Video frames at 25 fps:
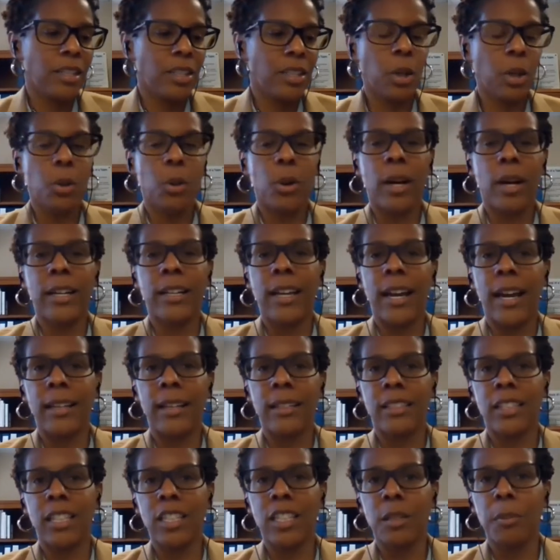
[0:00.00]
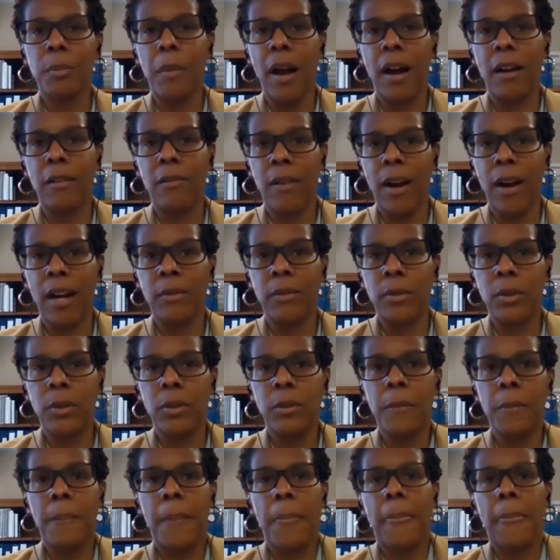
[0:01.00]
So again, since my
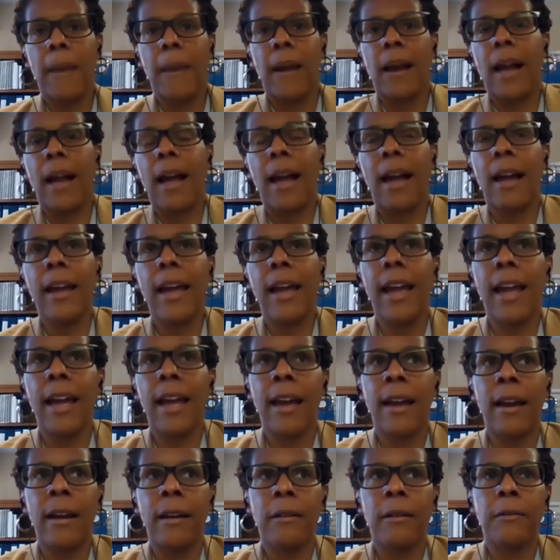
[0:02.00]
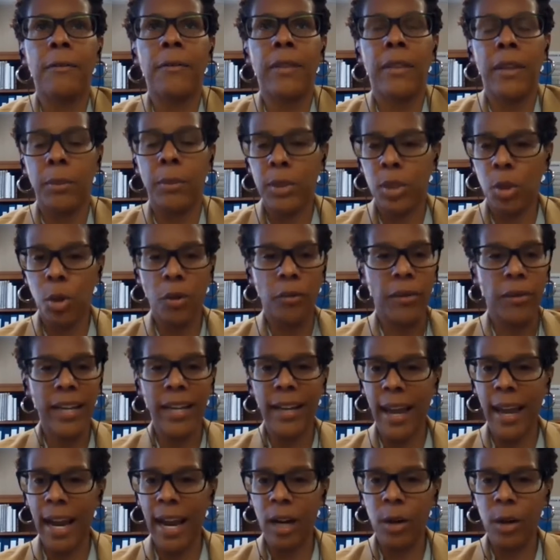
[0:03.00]
arrival, there was
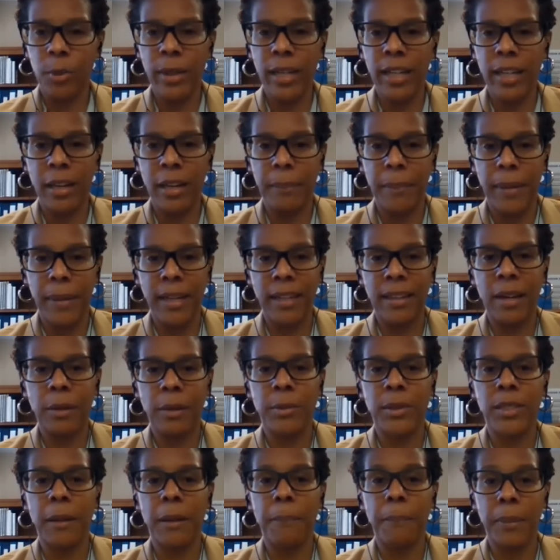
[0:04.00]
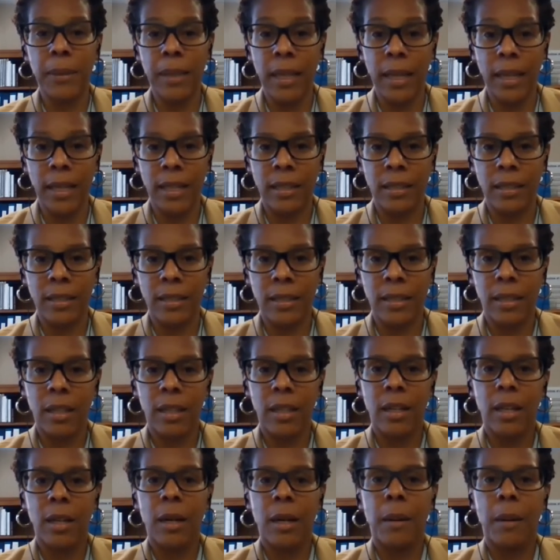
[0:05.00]
already an equity committee that was in place.
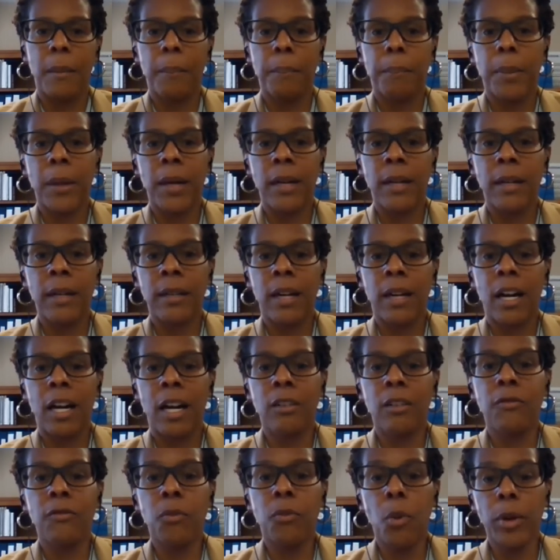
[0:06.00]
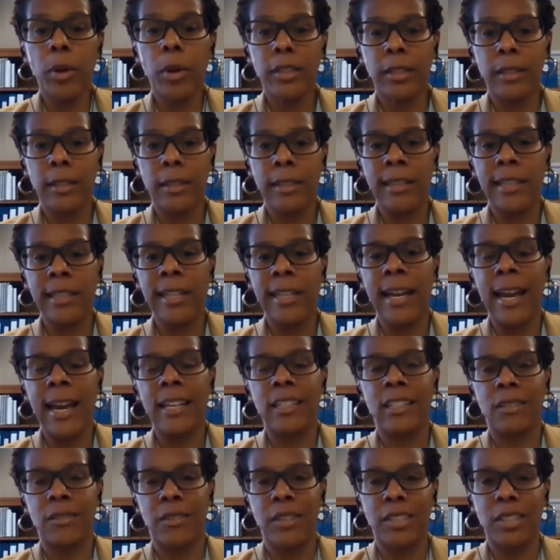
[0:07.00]
But unfortunately,
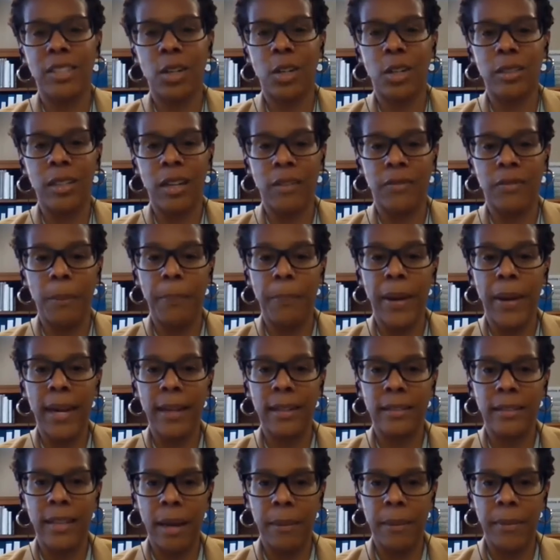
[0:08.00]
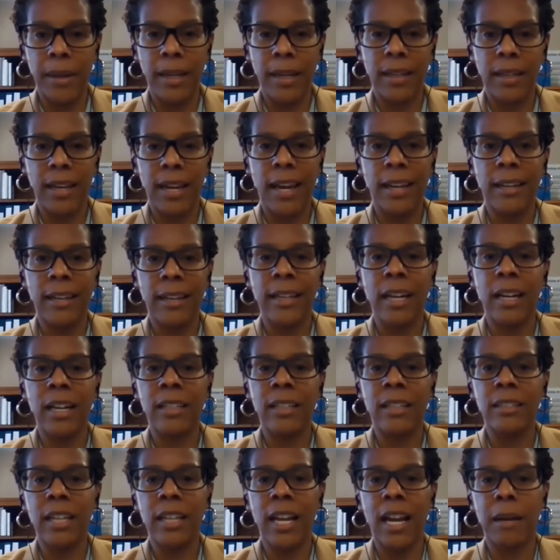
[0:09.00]
as a result of the pandemic and the
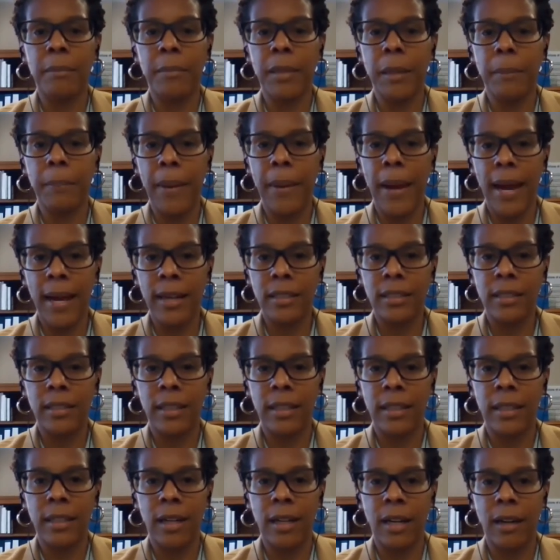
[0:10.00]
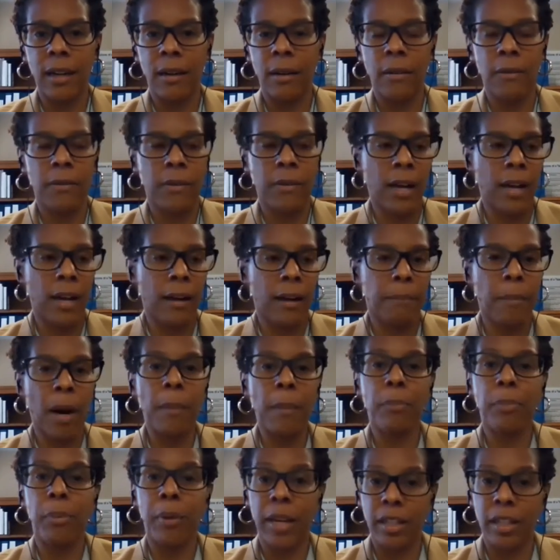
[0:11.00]
untimely passing of
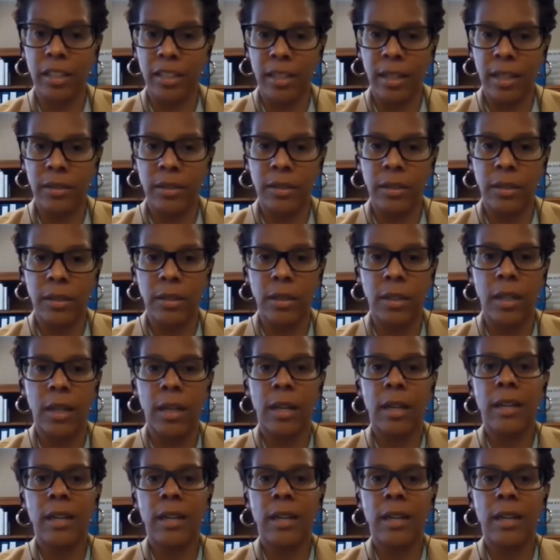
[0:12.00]
my predecessor,